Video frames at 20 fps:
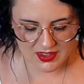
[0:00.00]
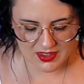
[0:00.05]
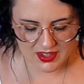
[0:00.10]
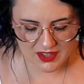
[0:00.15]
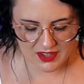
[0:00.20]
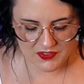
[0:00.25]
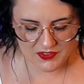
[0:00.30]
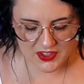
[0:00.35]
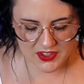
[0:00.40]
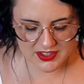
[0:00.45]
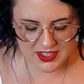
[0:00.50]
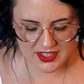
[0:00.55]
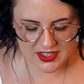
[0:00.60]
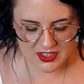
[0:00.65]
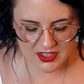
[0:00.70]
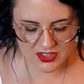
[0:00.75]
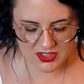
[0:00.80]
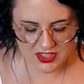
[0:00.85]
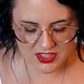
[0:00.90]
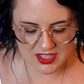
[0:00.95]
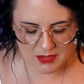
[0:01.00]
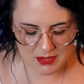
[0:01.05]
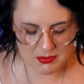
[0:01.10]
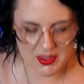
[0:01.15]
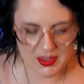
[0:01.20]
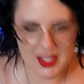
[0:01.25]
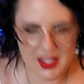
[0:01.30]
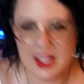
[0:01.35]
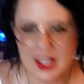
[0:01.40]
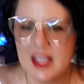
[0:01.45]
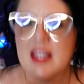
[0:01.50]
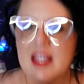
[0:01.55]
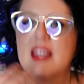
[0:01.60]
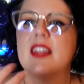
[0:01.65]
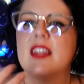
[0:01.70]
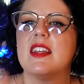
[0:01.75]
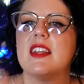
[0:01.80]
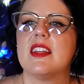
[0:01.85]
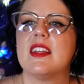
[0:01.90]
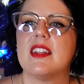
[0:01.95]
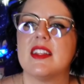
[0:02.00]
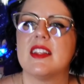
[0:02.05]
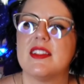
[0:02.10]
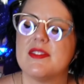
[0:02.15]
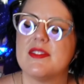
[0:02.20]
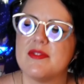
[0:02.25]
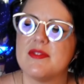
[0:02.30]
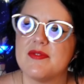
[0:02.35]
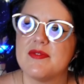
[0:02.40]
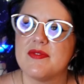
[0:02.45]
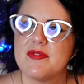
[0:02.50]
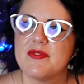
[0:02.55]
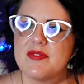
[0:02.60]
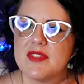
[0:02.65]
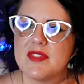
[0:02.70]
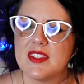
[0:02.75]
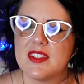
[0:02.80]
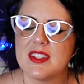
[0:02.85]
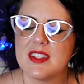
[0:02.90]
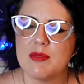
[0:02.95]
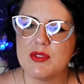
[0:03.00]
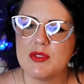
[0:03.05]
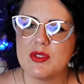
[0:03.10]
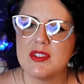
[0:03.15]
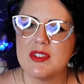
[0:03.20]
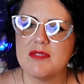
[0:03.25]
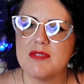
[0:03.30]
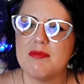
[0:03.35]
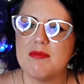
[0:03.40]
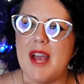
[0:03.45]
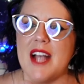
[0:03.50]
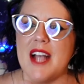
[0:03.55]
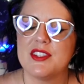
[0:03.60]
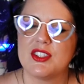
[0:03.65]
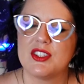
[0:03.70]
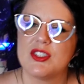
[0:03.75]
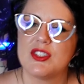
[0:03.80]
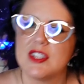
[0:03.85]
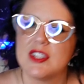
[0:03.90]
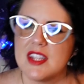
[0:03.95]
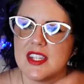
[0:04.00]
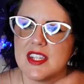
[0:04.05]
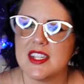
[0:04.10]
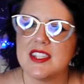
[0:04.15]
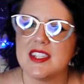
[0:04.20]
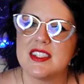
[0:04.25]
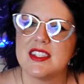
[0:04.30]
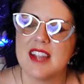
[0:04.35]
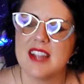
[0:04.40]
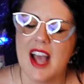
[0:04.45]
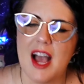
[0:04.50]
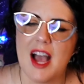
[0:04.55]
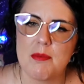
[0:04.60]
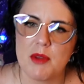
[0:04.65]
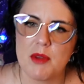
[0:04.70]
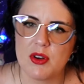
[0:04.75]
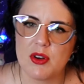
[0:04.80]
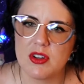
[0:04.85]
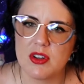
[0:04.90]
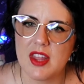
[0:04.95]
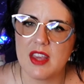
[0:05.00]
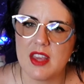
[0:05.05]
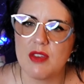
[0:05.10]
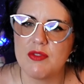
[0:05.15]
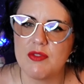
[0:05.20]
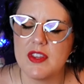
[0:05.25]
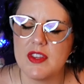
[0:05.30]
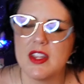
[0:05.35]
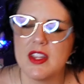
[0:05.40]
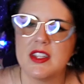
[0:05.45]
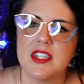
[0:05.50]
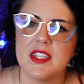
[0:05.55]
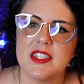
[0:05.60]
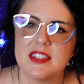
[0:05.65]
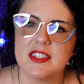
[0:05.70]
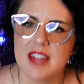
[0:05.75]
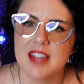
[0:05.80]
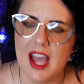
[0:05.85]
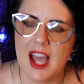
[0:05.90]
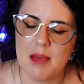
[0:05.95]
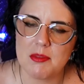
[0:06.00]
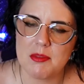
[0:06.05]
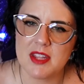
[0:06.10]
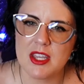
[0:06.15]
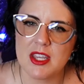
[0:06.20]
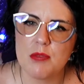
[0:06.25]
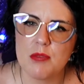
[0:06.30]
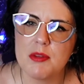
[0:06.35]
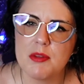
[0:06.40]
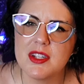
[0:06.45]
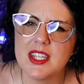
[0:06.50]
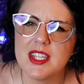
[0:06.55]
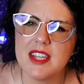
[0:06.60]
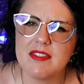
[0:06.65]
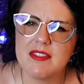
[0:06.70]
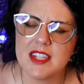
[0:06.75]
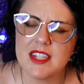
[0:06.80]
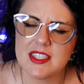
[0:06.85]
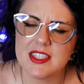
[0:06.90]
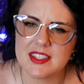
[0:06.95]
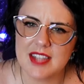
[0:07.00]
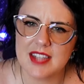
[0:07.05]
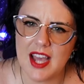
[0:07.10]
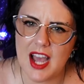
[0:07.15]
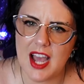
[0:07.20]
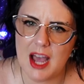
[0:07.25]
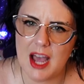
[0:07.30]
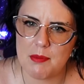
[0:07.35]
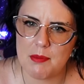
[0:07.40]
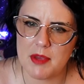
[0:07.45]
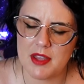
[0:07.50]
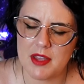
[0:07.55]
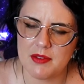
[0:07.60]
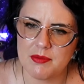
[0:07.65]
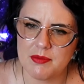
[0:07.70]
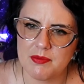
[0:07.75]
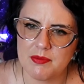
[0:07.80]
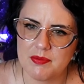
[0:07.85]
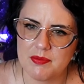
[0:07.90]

it feels like there's something, some sort of mastery that needs to happen, or that you feel needs to happen, that you believe needs to happen.